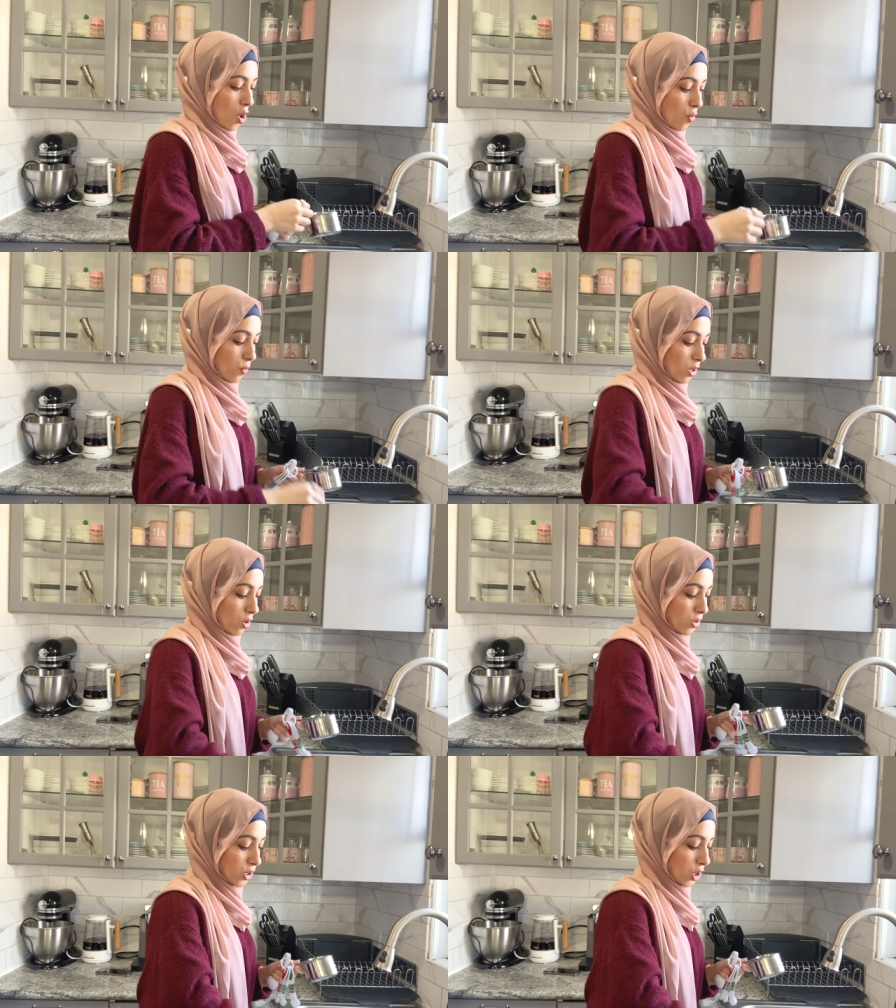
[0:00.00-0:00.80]
We
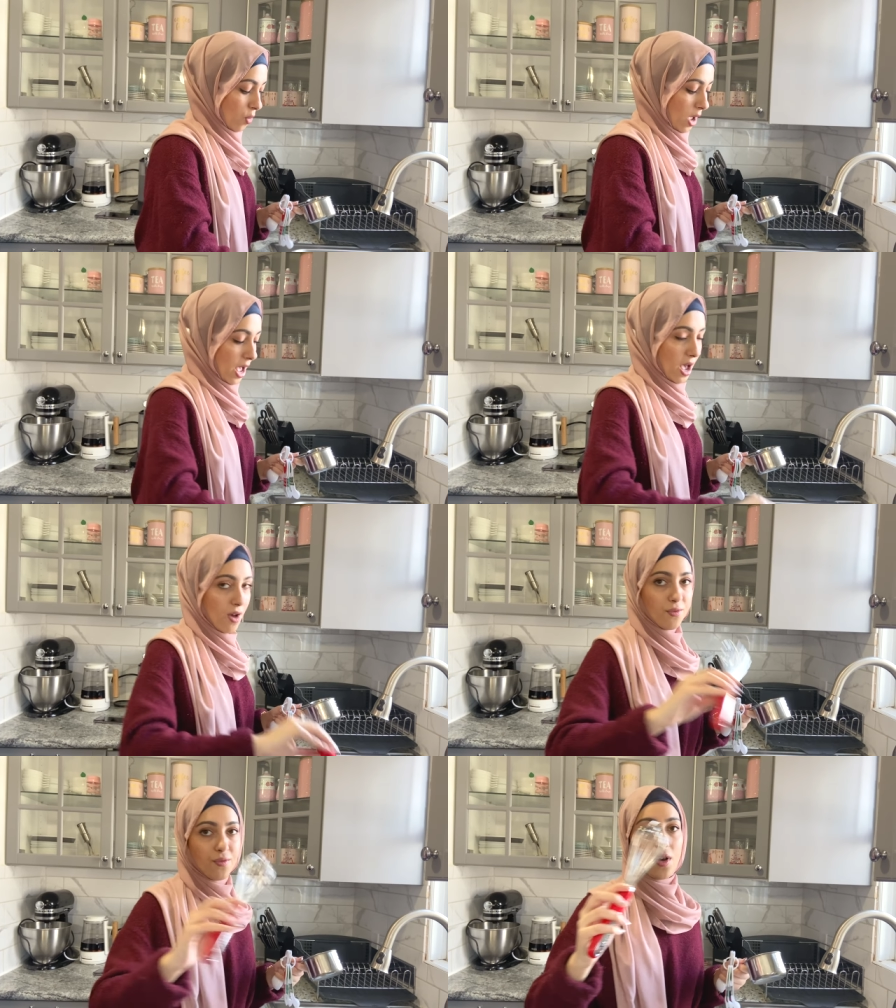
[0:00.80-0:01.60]
also
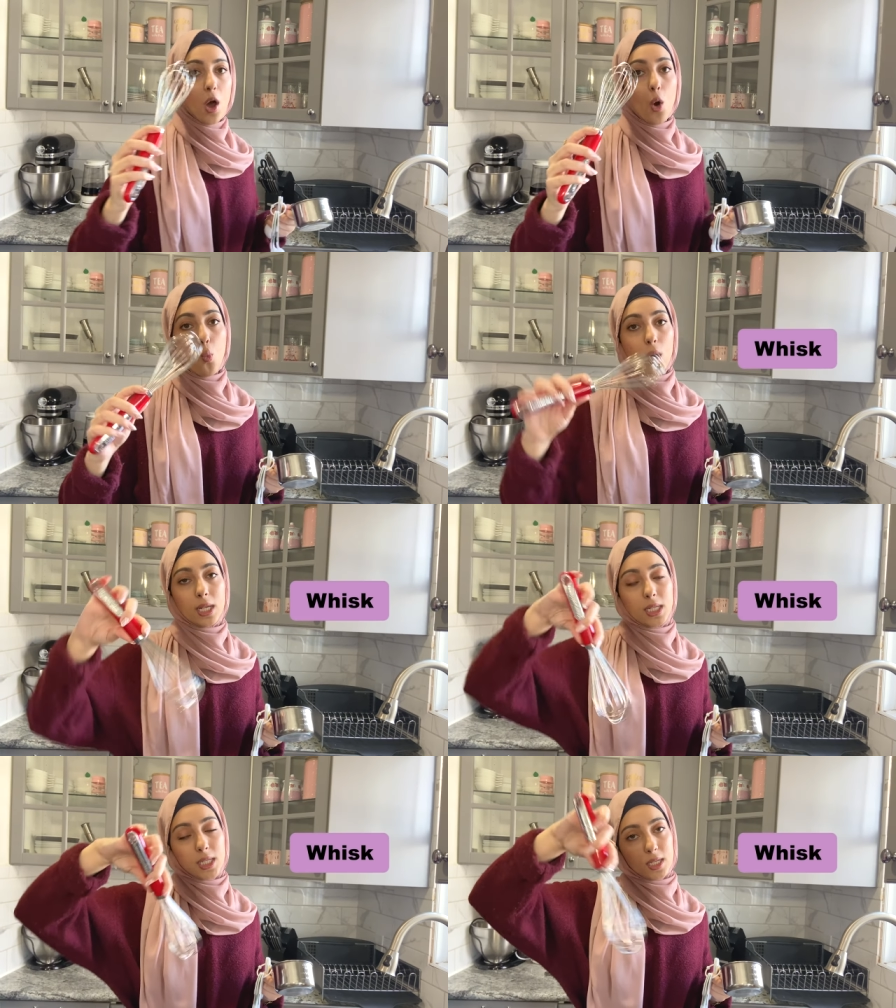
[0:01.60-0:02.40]
have a
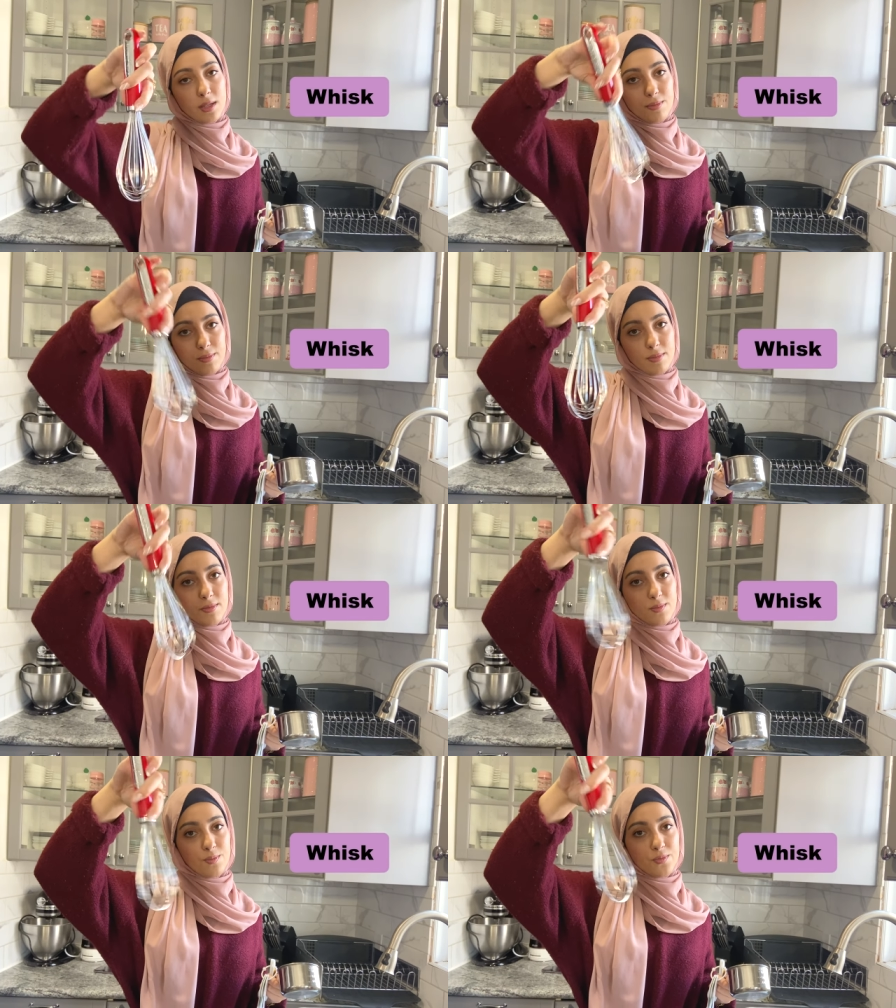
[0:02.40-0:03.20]
whisk
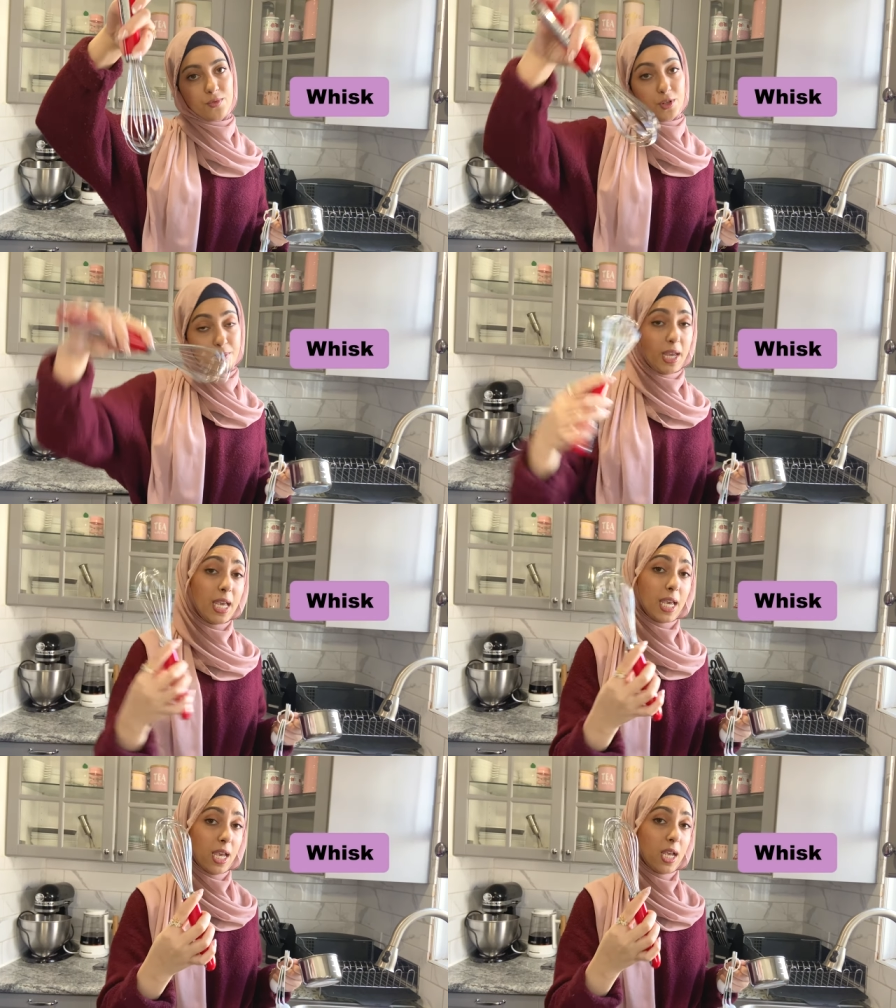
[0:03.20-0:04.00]
for
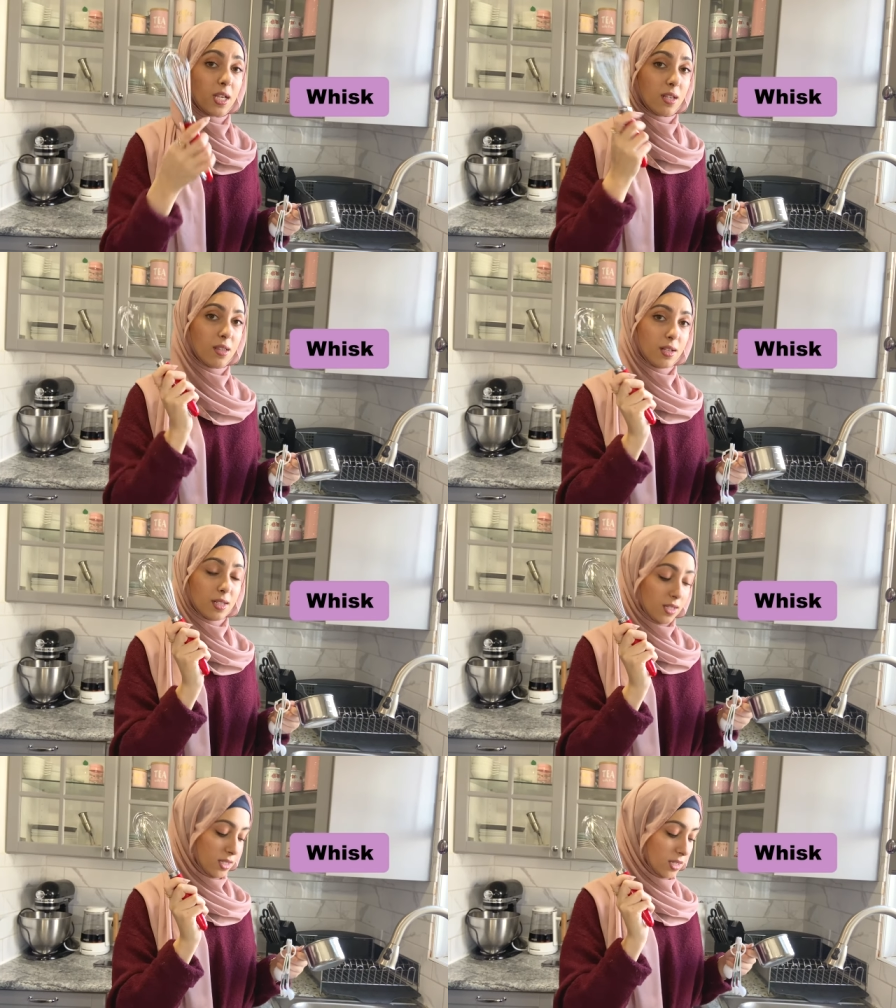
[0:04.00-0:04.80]
baking. This
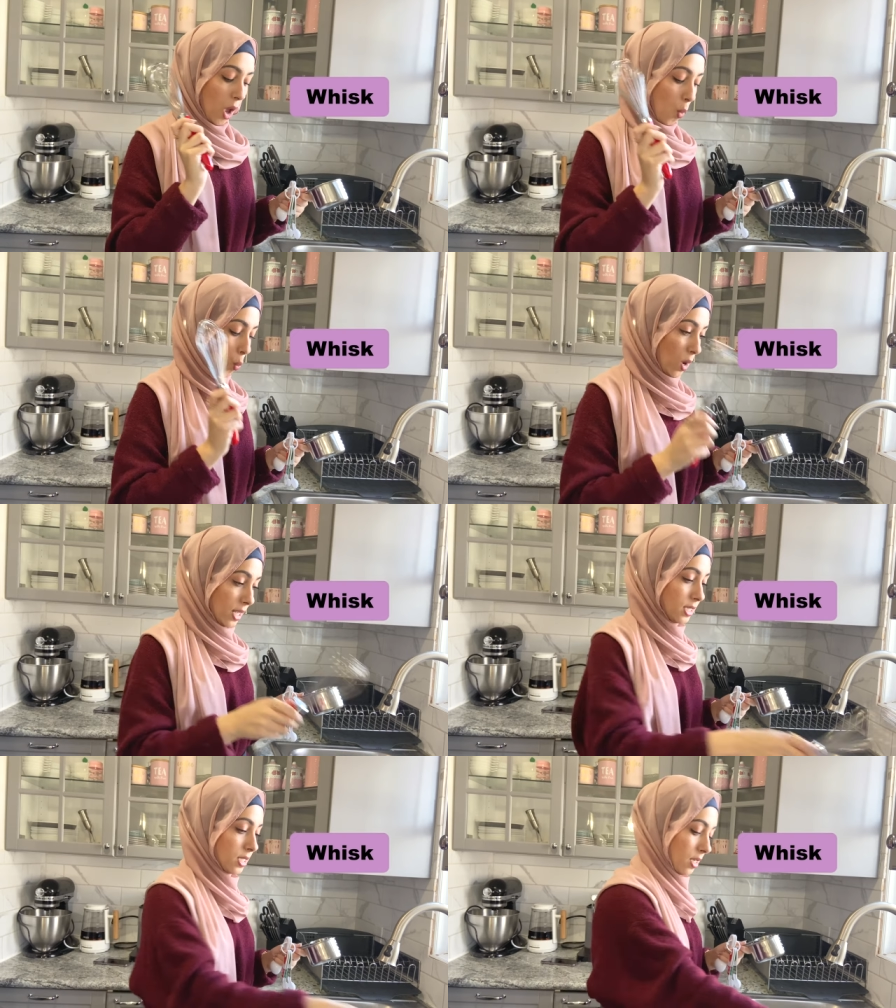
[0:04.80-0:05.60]
is a
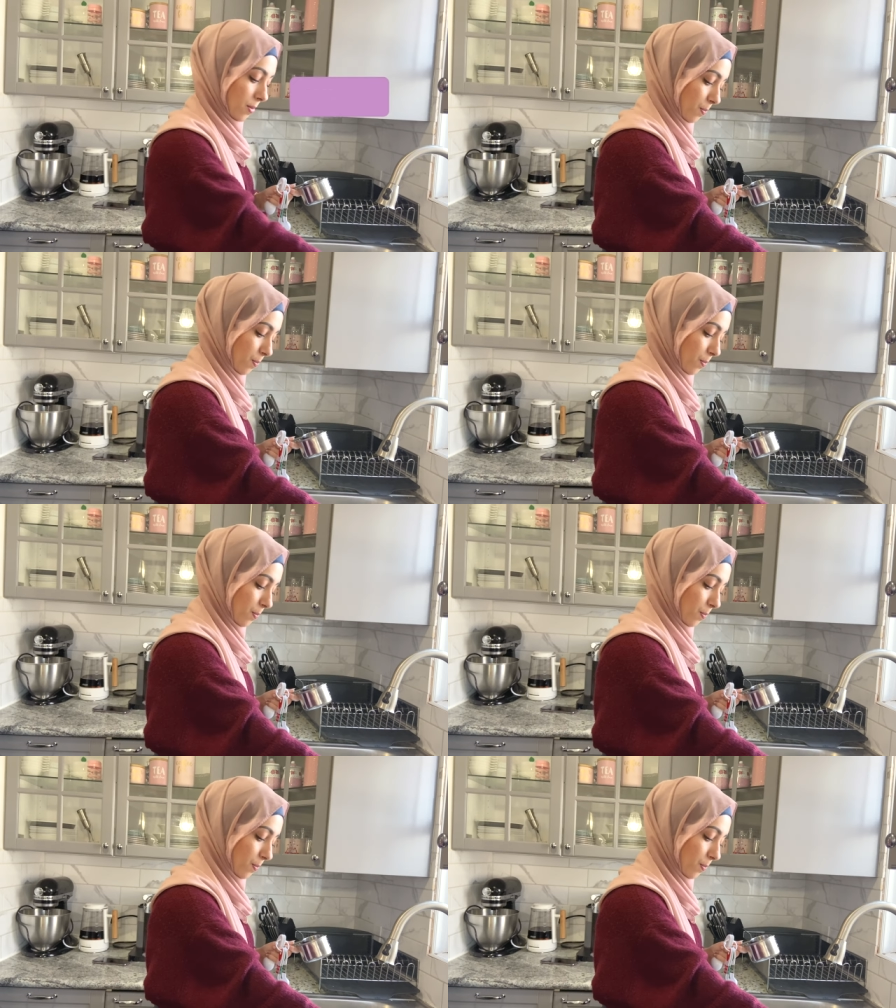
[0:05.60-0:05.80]
whisk.